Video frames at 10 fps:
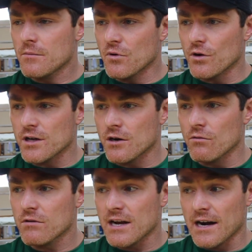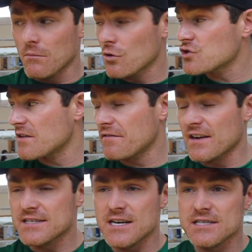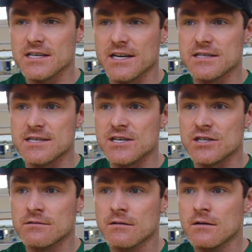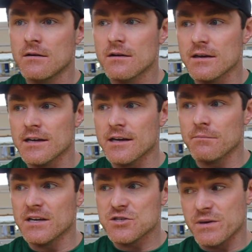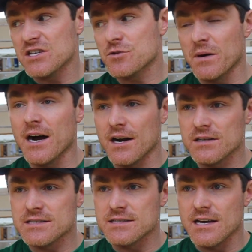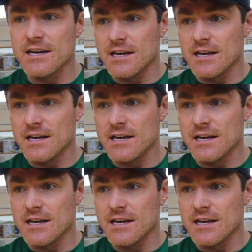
But, you know, Callum looks in fantastic condition. Um, he's been sparring today,